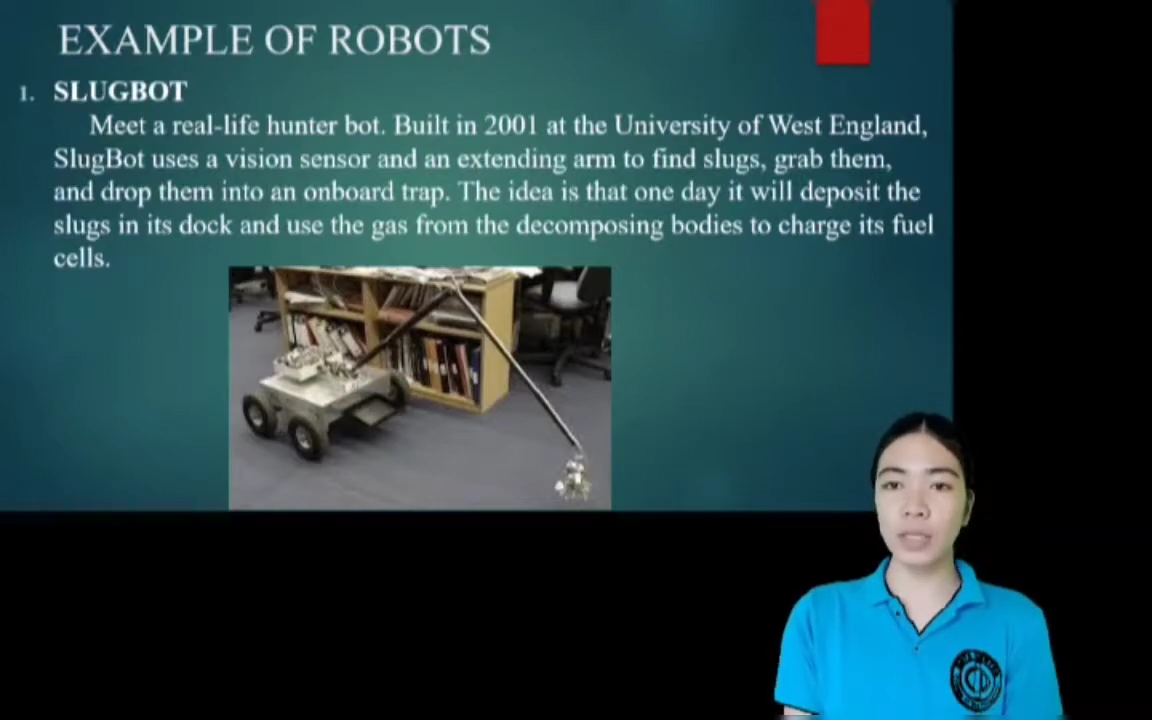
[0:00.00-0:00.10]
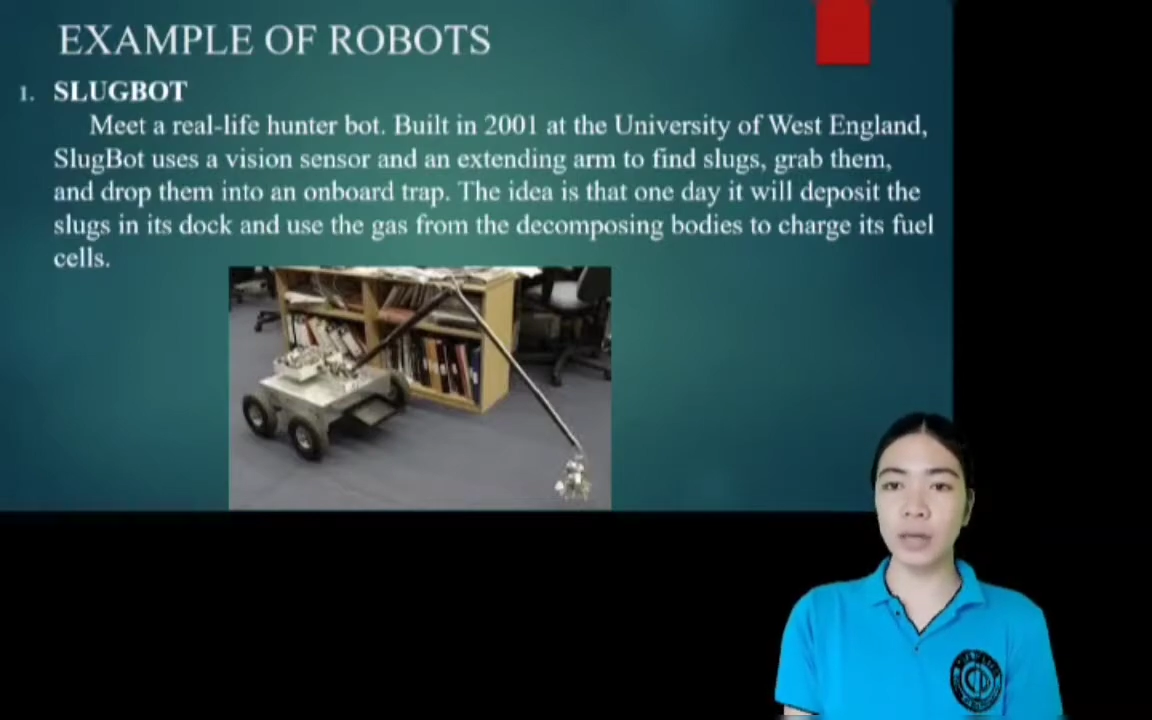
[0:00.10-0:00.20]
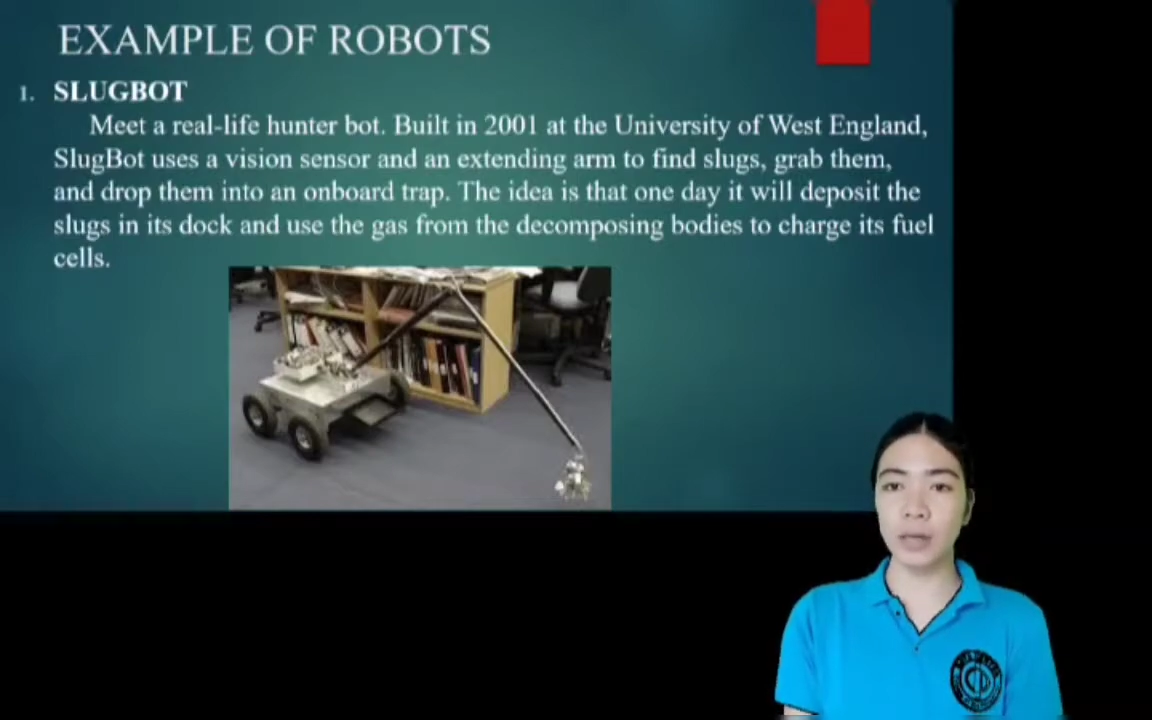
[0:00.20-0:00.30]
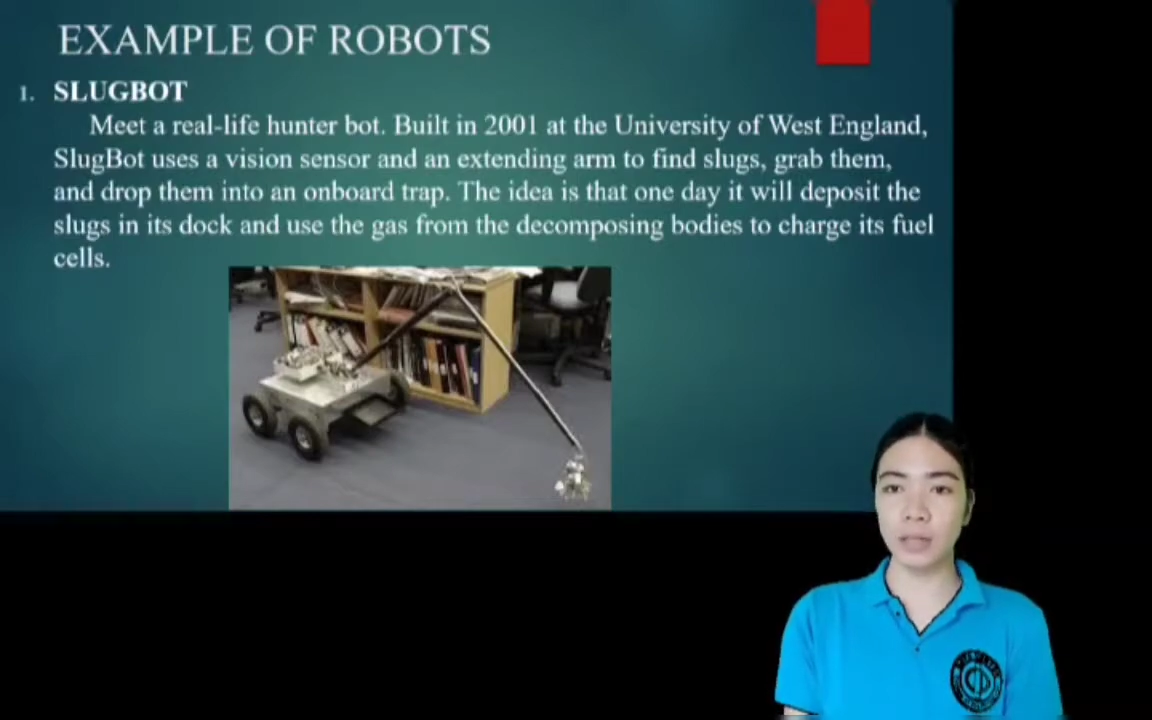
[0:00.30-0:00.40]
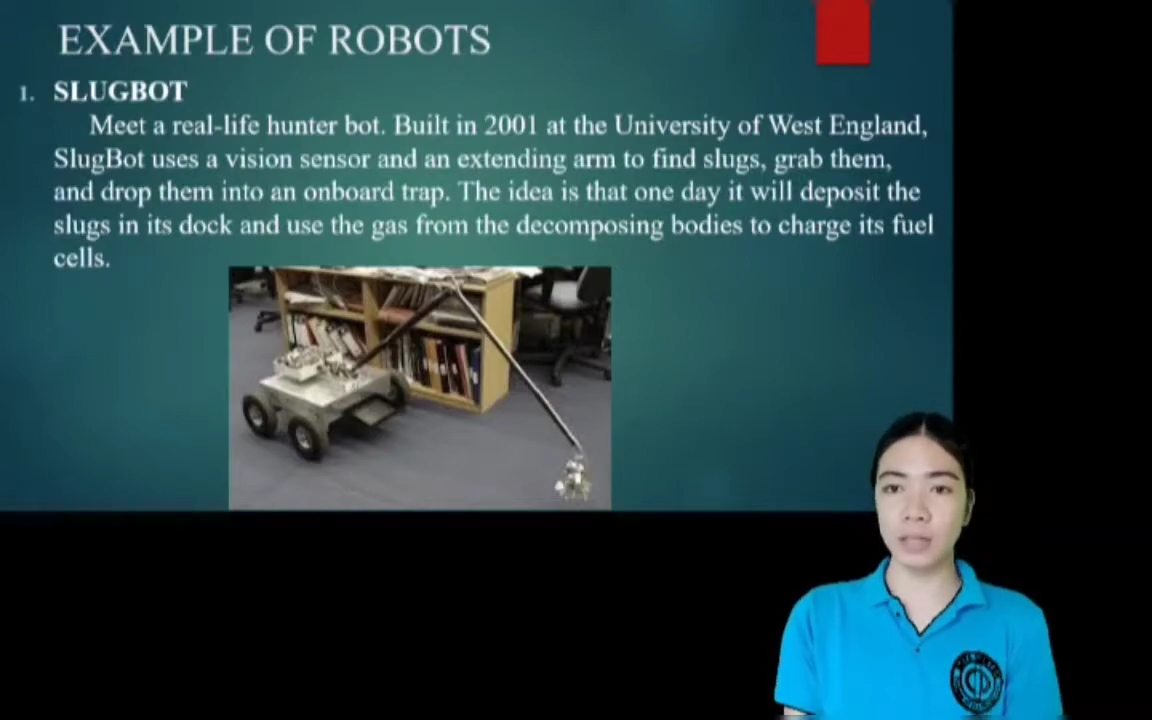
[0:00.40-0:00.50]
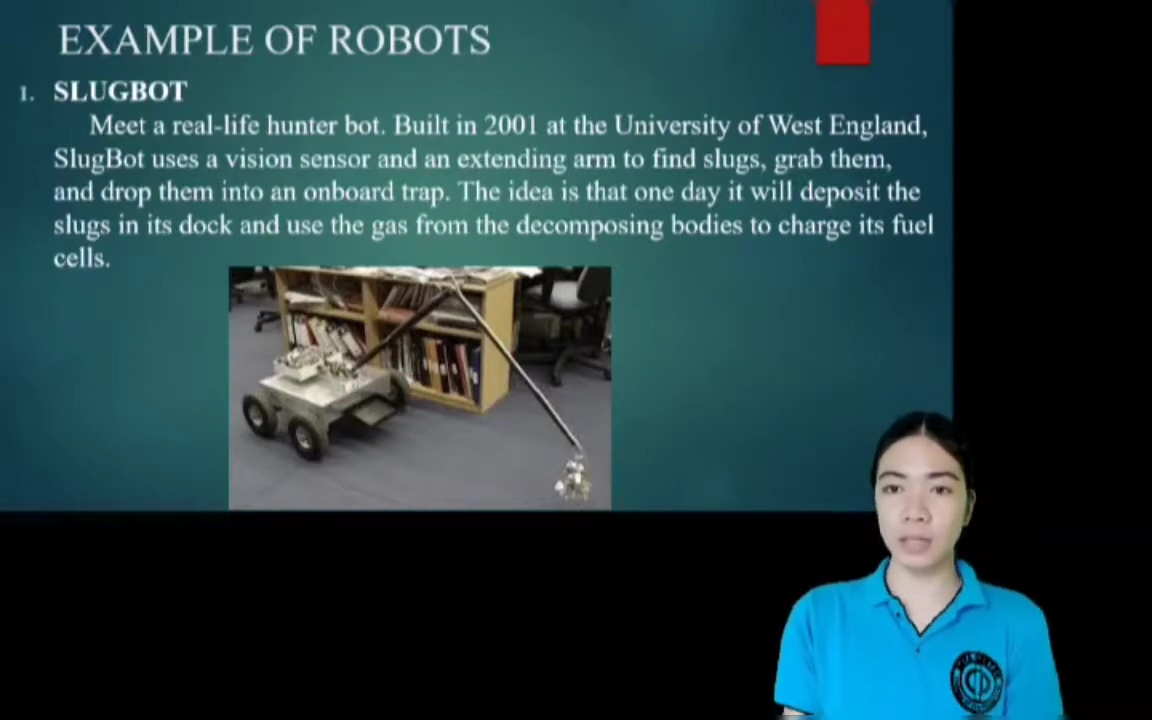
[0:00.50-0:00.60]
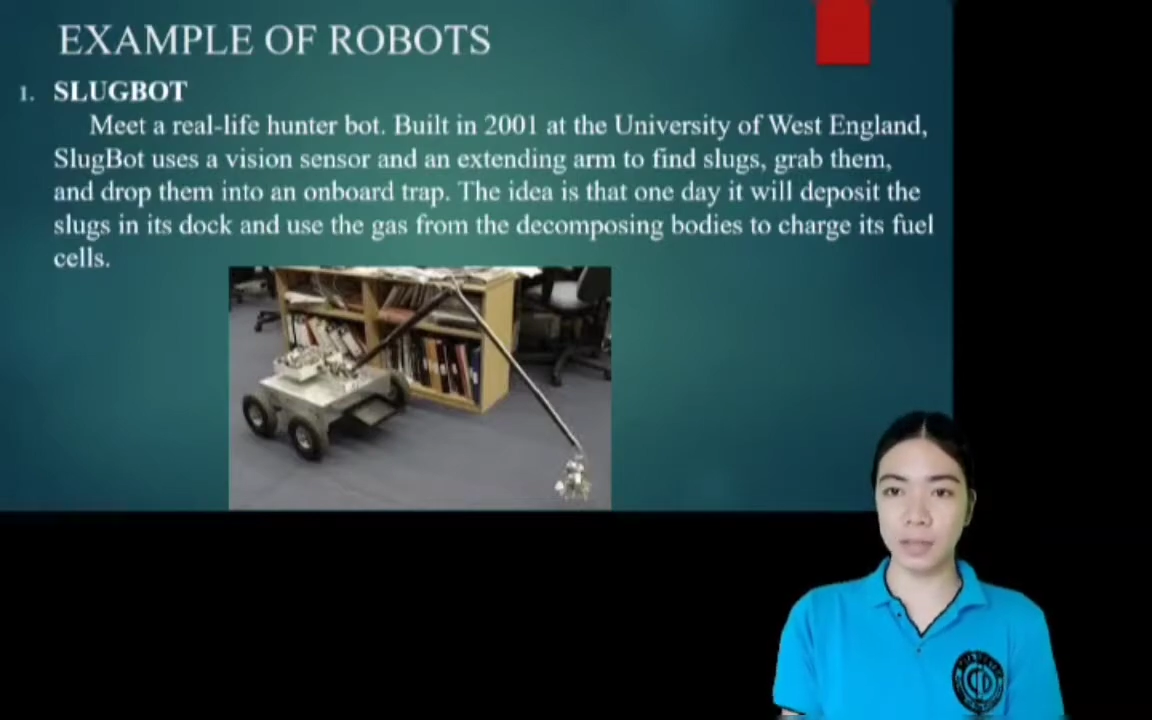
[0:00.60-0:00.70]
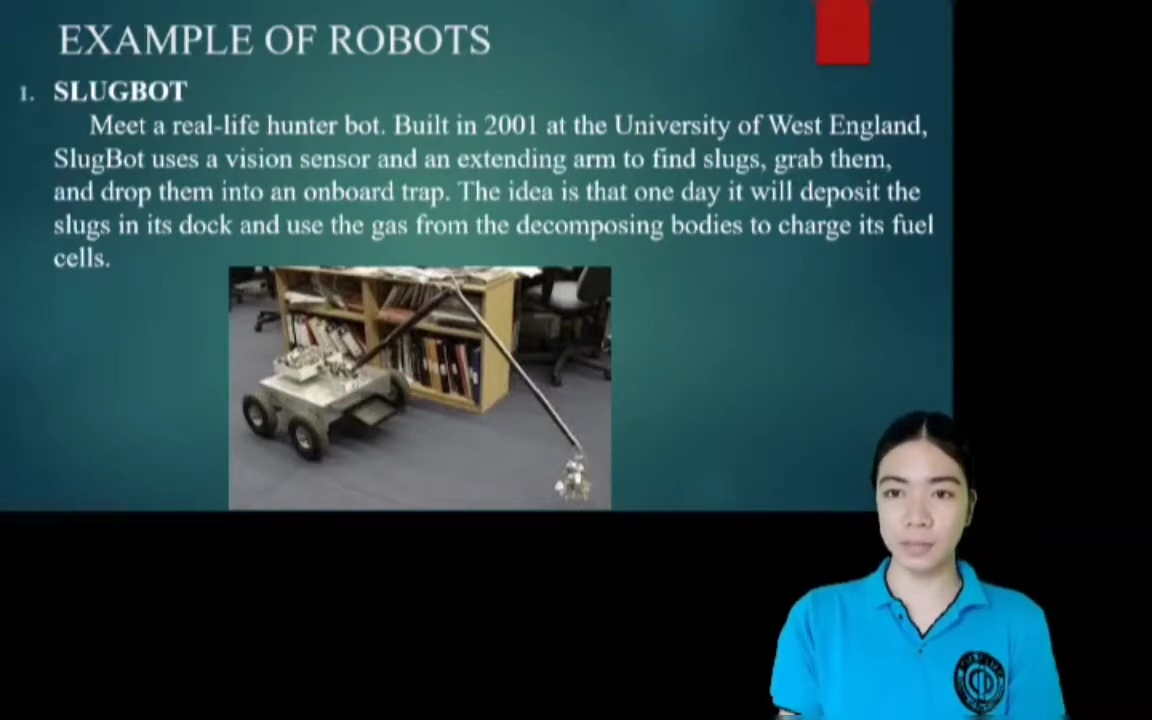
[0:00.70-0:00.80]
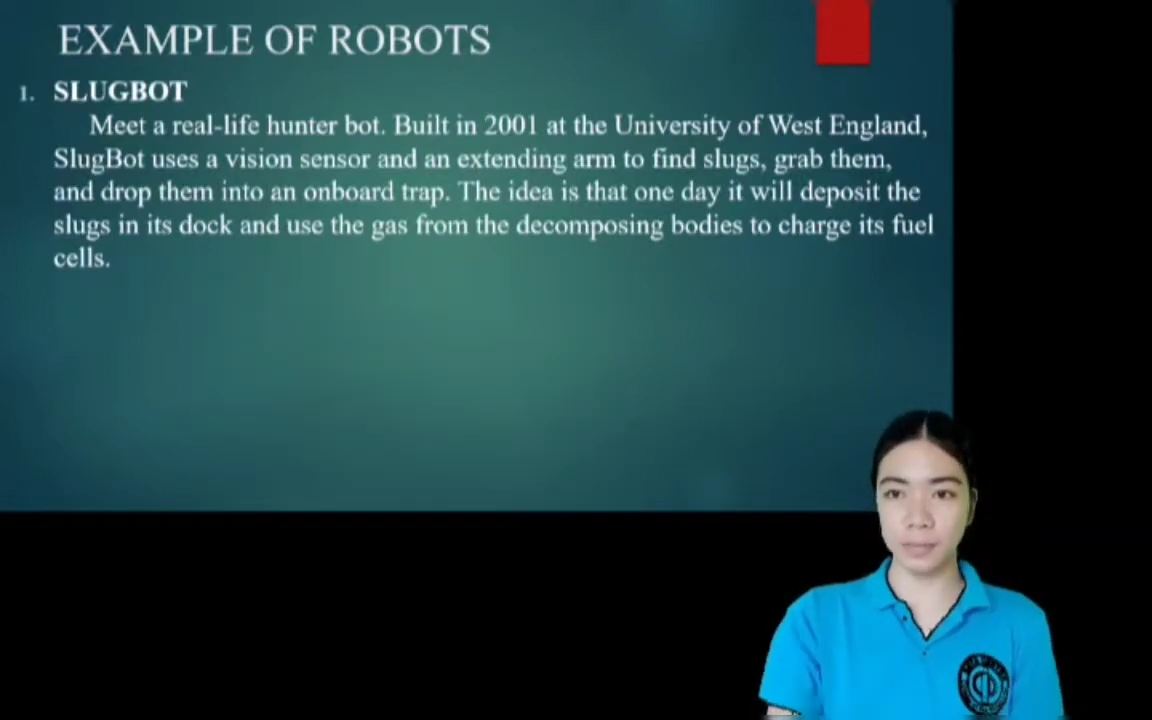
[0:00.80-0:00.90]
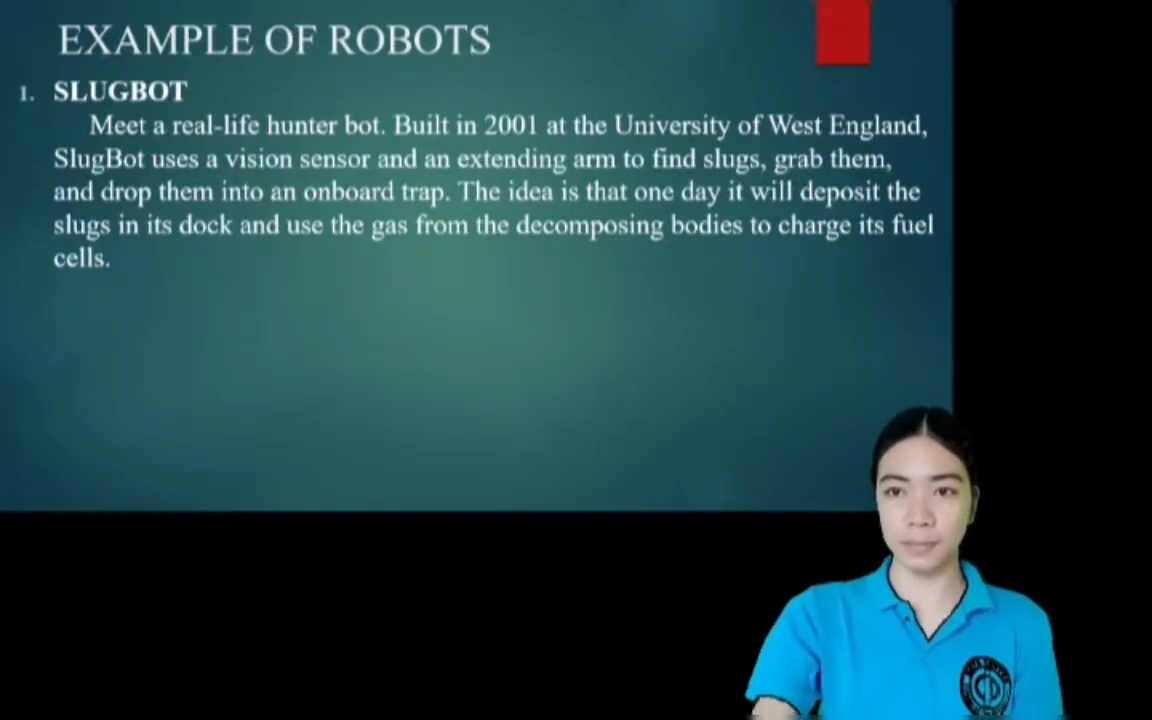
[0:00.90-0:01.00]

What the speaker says: cells.